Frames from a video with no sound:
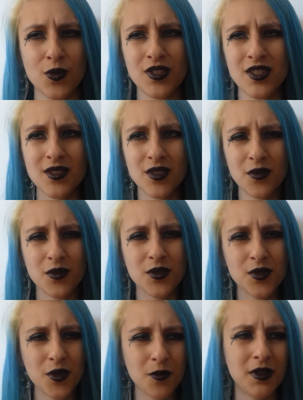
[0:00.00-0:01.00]
It's just so
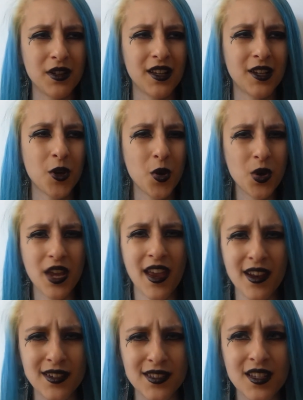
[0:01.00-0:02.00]
stupid. Like, who
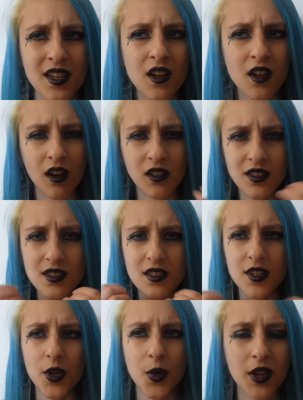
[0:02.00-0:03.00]
cares?
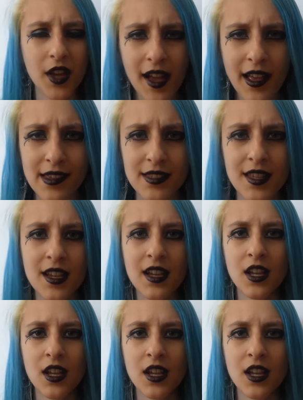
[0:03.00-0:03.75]
Honestly, who cares?